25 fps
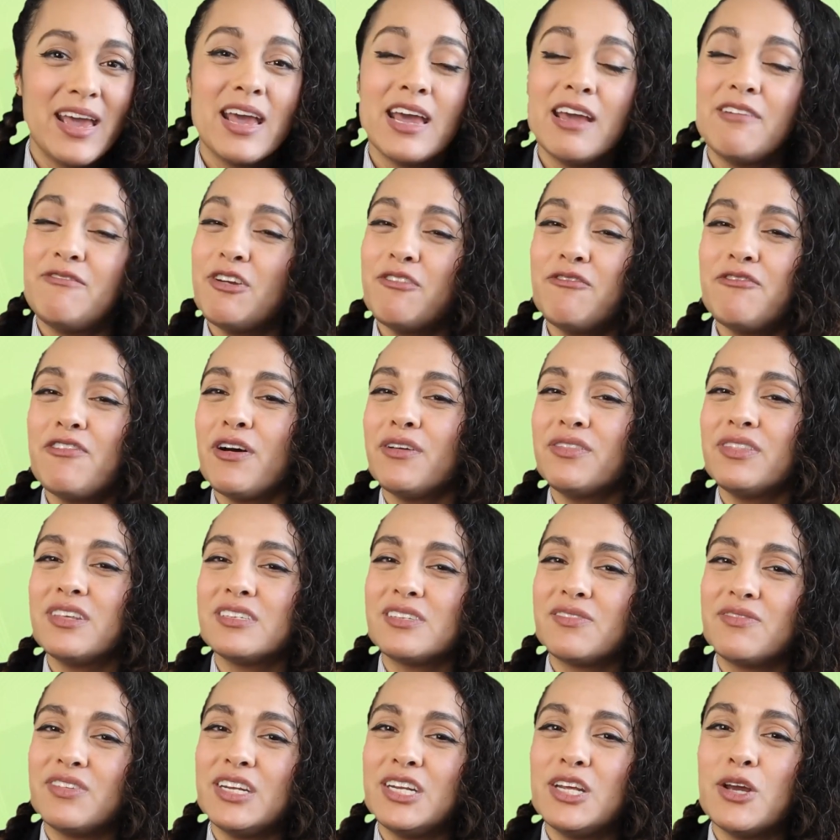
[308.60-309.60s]
If you found
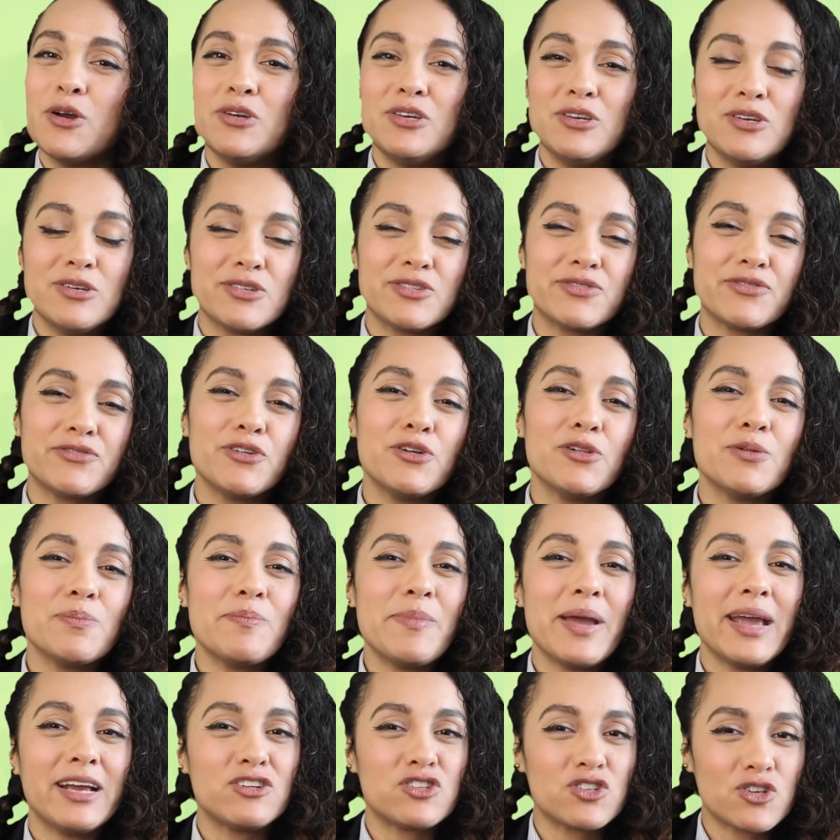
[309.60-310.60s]
this video useful,
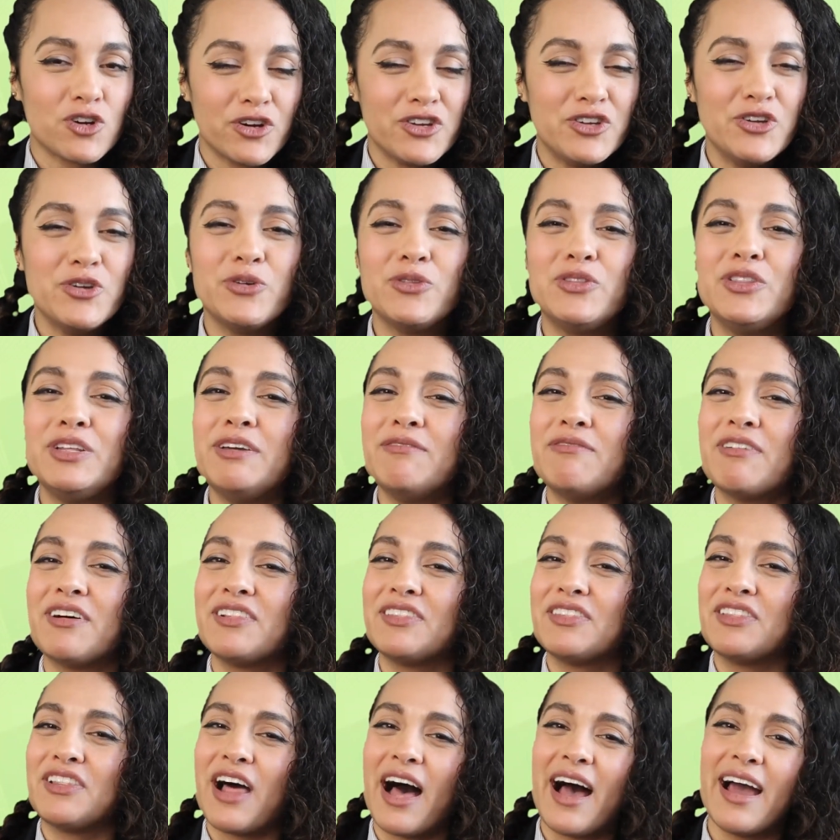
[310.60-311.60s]
make sure you leave a
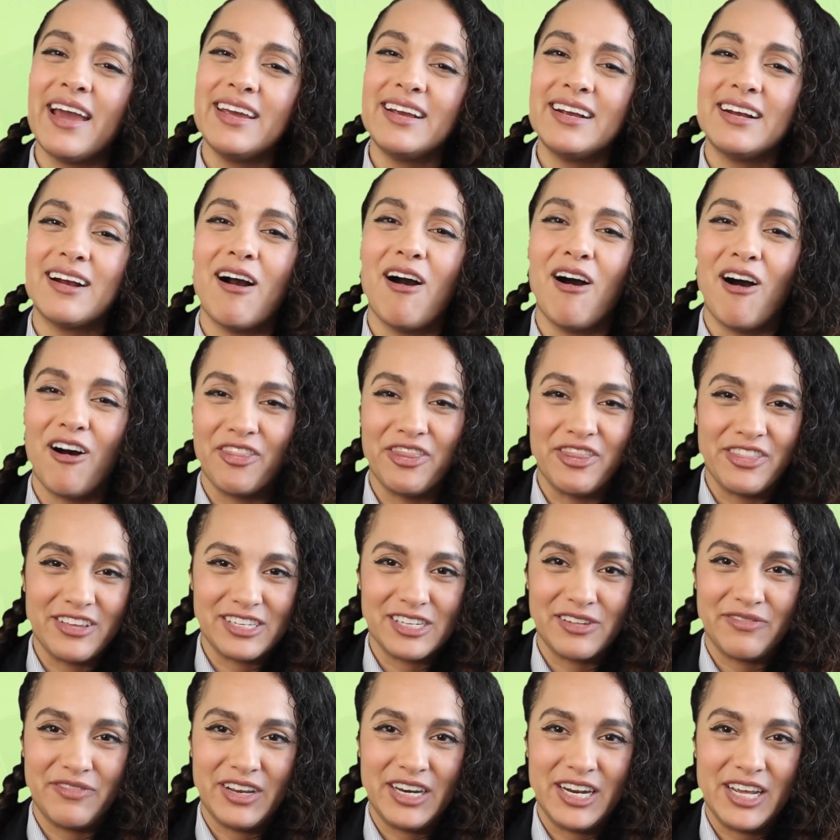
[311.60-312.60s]
like on
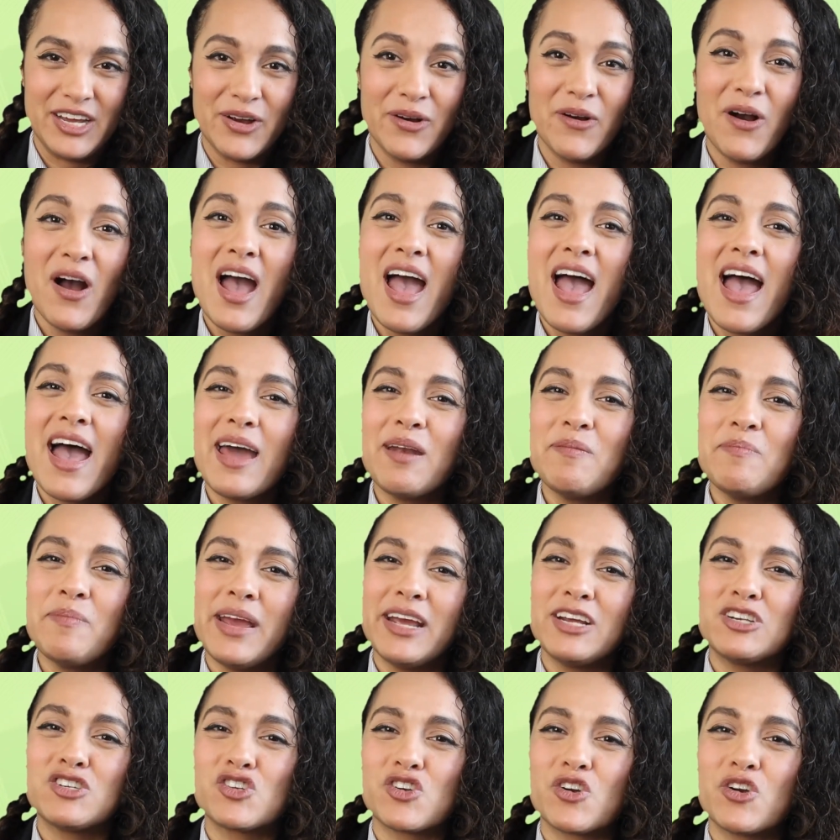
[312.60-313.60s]
this video and
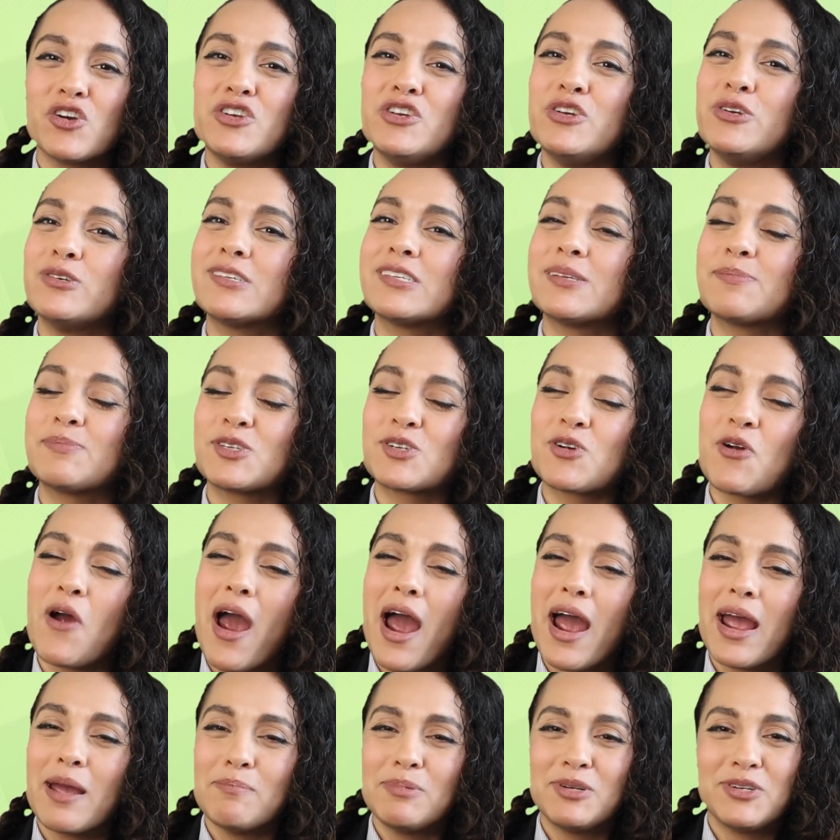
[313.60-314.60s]
make sure you
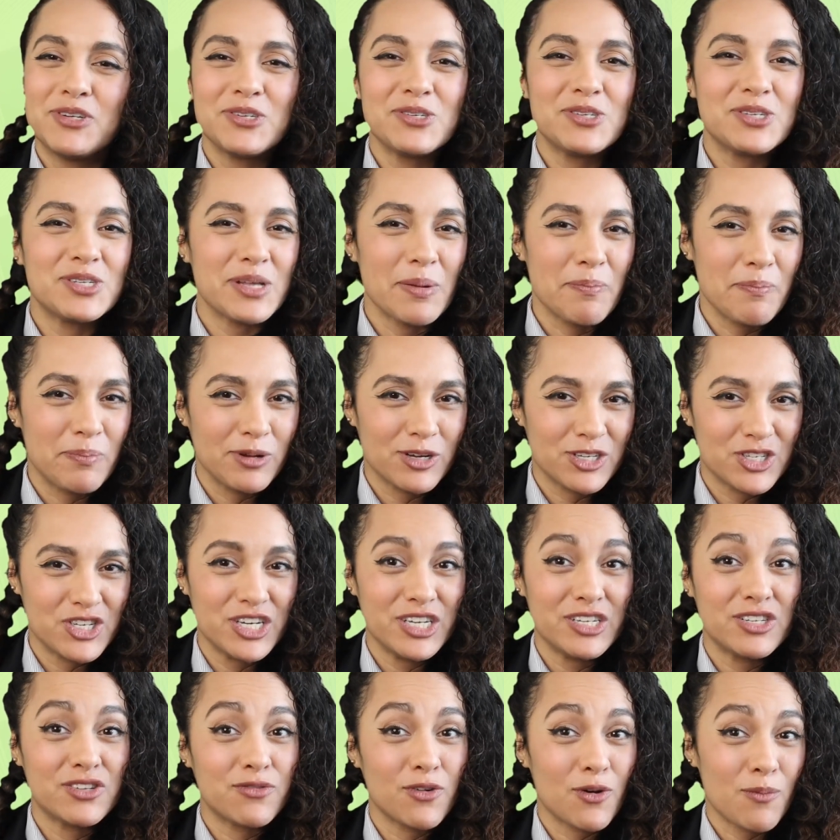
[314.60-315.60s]
subscribe to Simple
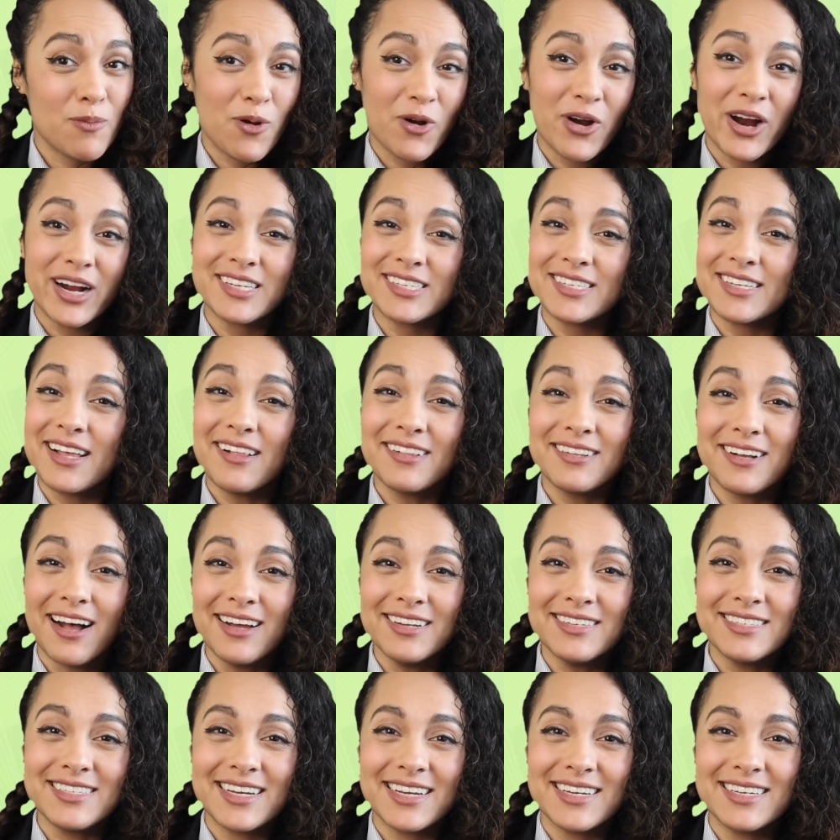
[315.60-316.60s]
Sheets for more Excel
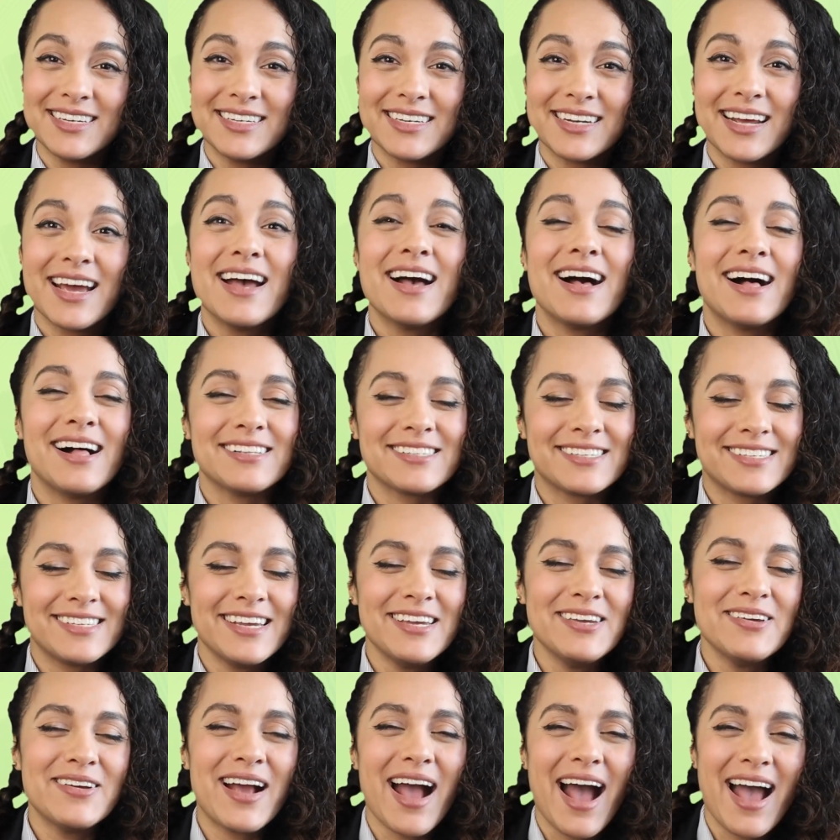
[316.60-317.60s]
content. I'll
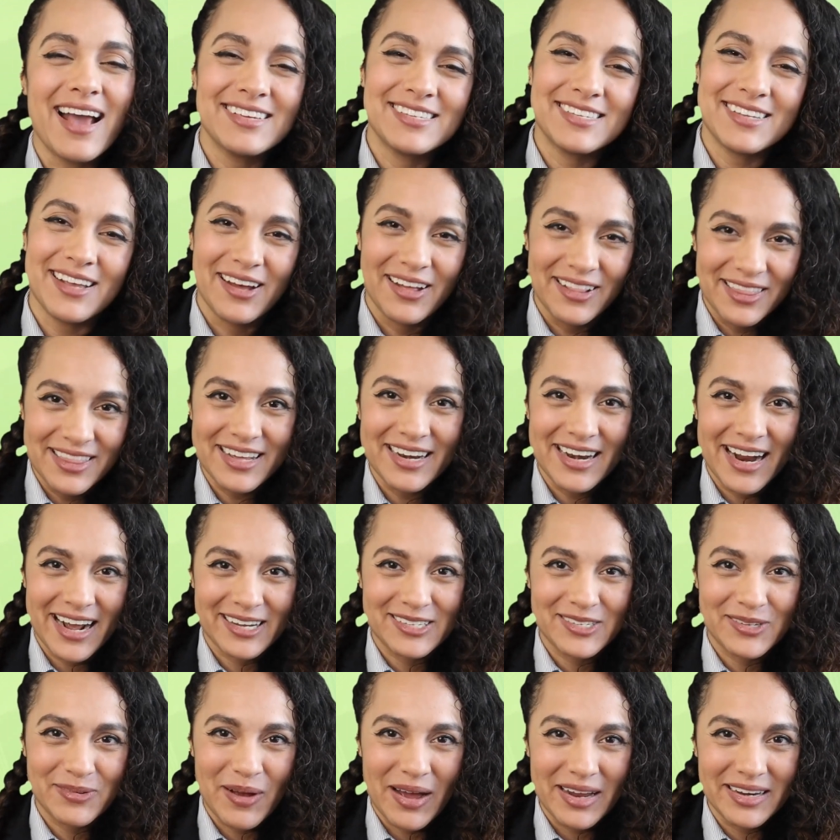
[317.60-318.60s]
see you guys on the
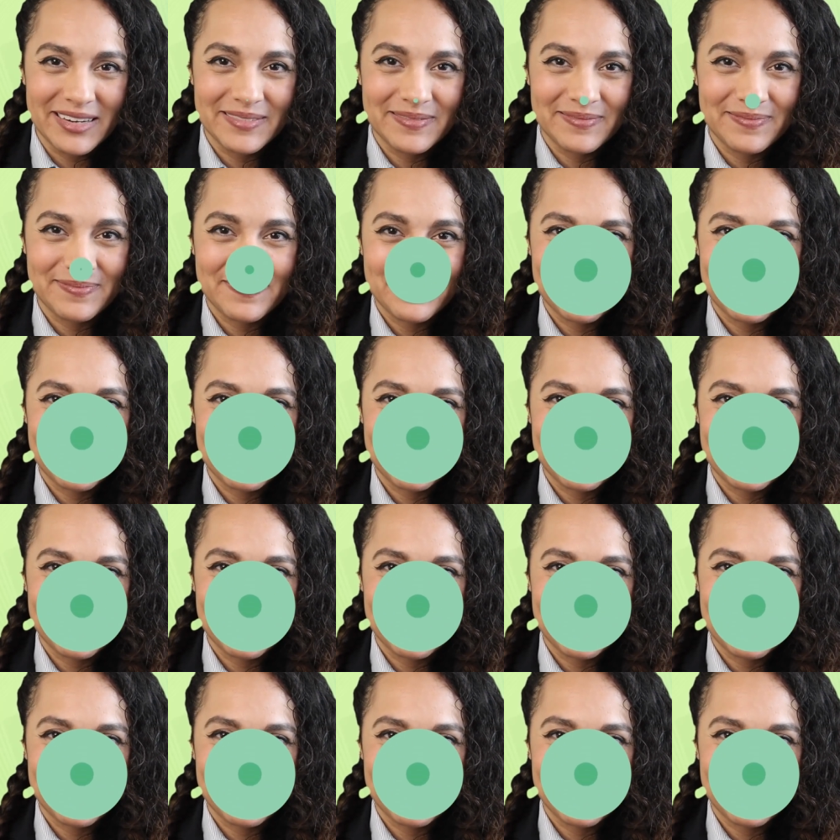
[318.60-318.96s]
next one.